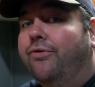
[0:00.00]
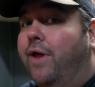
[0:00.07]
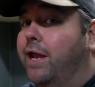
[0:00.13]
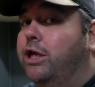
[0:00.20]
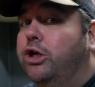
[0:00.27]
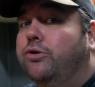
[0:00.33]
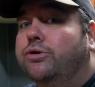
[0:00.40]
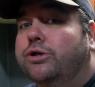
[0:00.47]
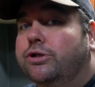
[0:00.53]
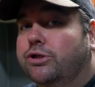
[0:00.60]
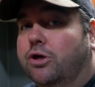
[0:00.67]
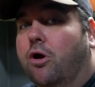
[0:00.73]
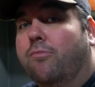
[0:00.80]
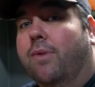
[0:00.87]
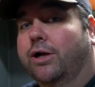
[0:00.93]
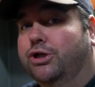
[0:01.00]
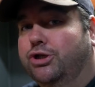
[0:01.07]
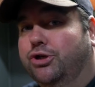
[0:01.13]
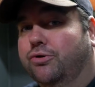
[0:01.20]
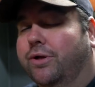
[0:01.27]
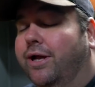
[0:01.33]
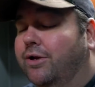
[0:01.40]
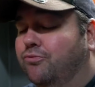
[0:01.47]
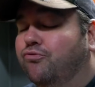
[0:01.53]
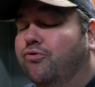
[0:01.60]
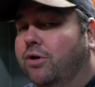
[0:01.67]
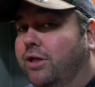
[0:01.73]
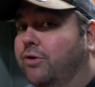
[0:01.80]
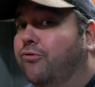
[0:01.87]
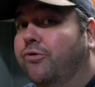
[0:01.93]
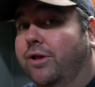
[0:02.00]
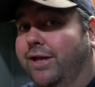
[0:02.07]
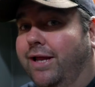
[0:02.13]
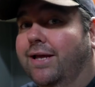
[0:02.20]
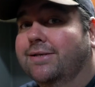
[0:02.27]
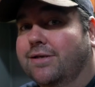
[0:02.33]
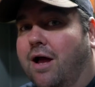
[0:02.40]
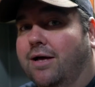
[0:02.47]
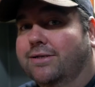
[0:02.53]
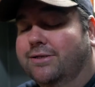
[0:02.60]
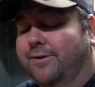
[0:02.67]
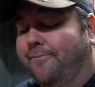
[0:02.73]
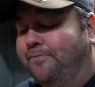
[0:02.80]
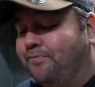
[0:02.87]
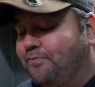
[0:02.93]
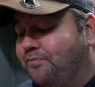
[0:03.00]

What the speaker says: Thank you so much, Julie. It really, really is awesome.